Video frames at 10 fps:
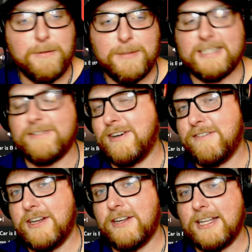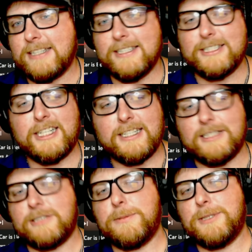miss a fun video like this. Check the
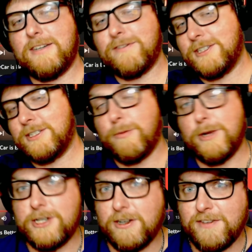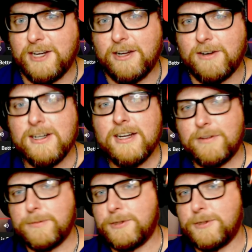description out for this original video from